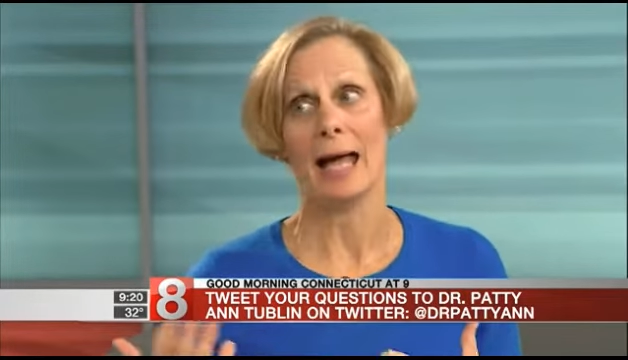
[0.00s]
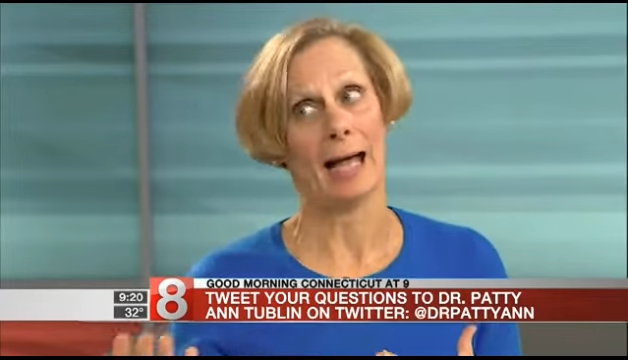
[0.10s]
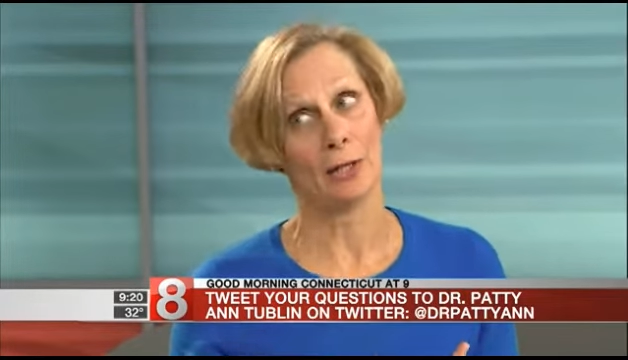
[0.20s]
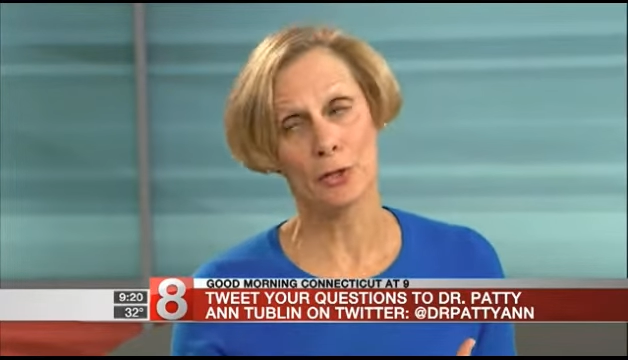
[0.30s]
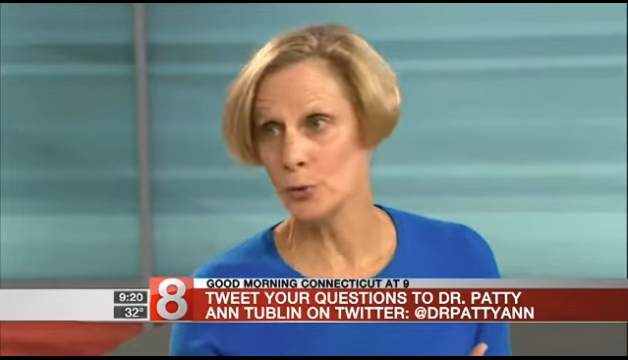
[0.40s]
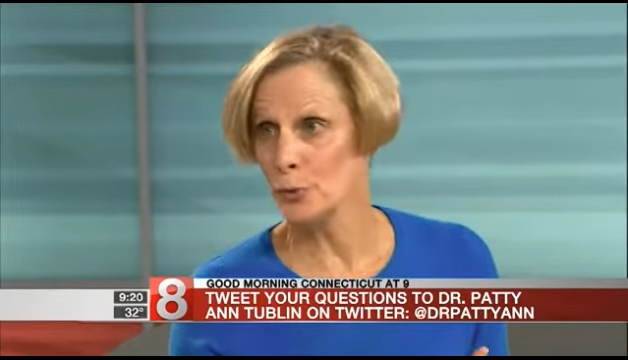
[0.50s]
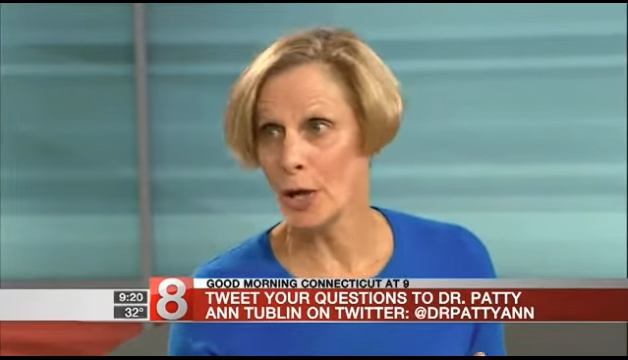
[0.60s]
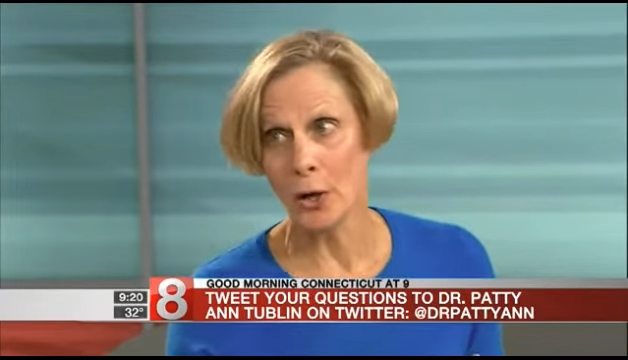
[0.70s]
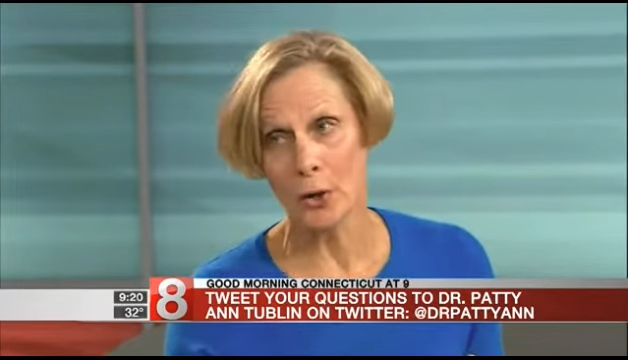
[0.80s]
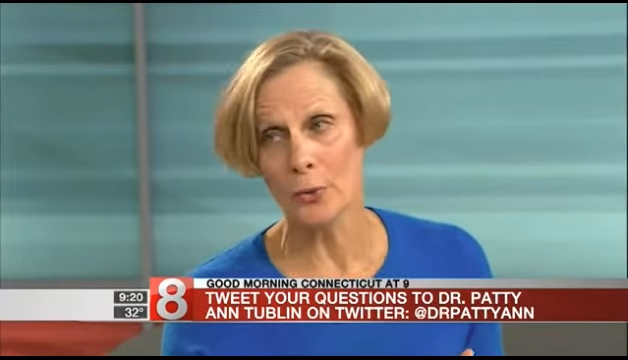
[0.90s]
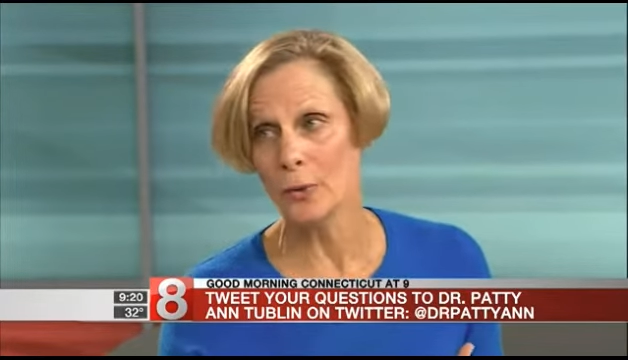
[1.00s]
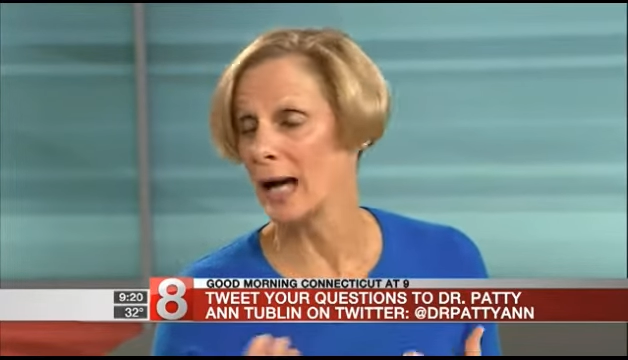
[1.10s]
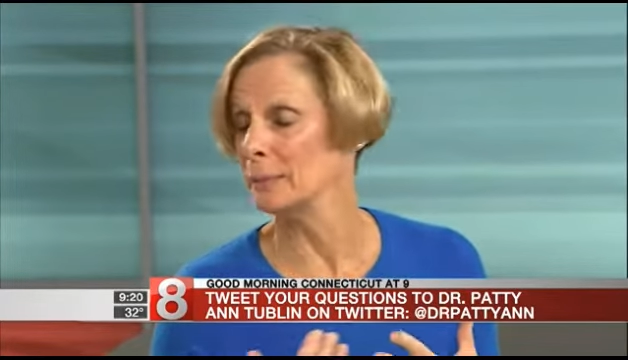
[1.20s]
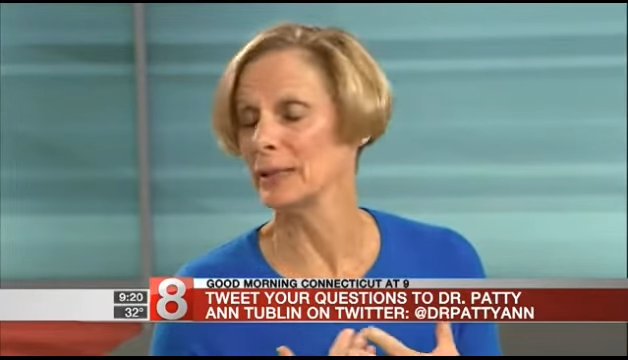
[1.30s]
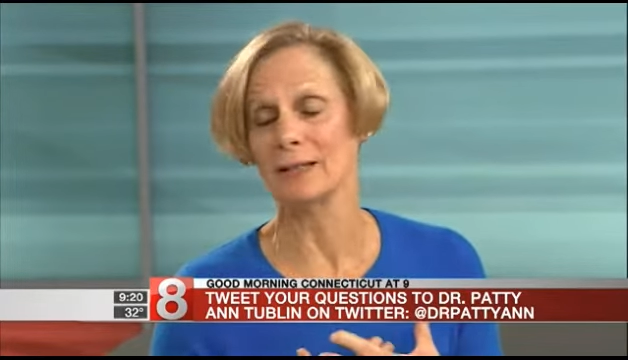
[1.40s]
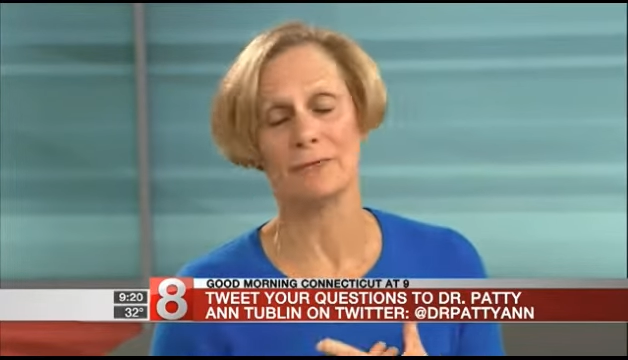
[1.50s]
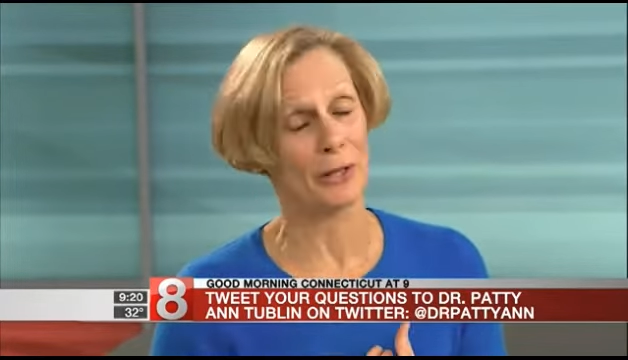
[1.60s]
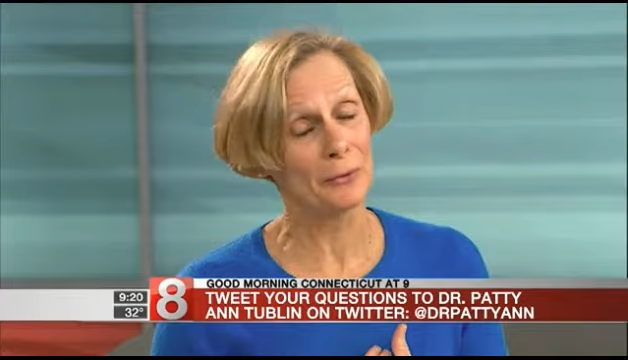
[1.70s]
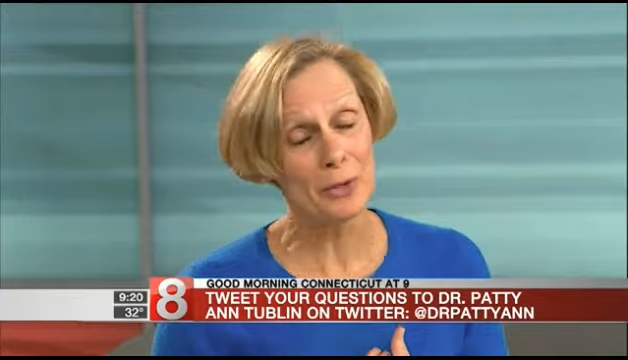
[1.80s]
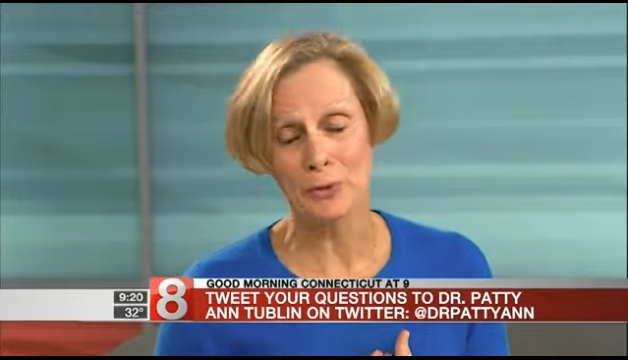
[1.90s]
as you know, I believe
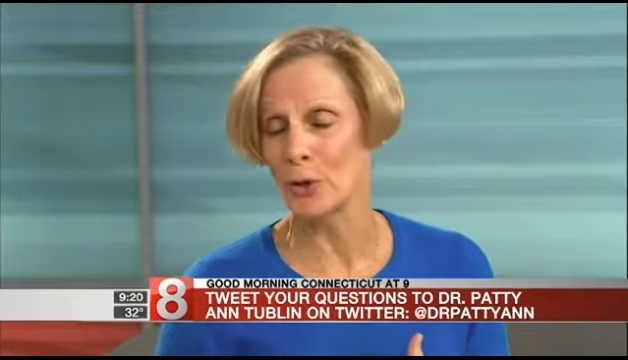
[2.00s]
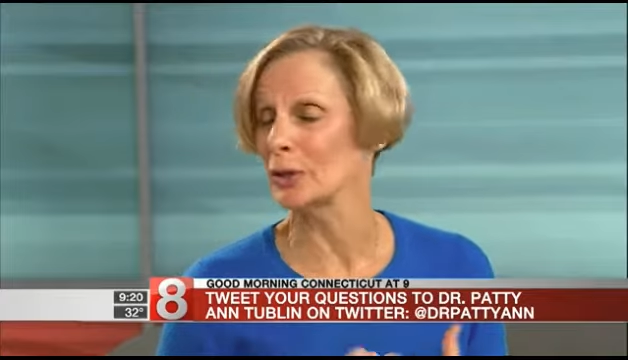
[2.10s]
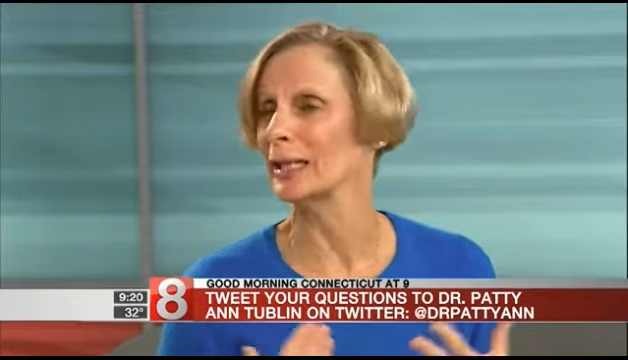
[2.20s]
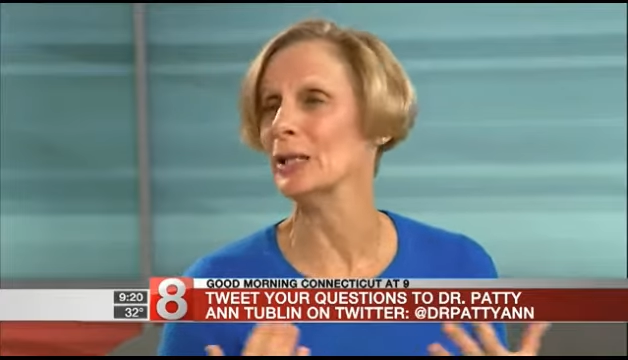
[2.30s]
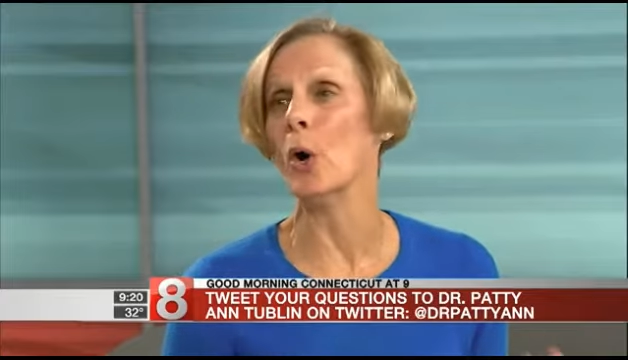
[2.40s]
very strongly,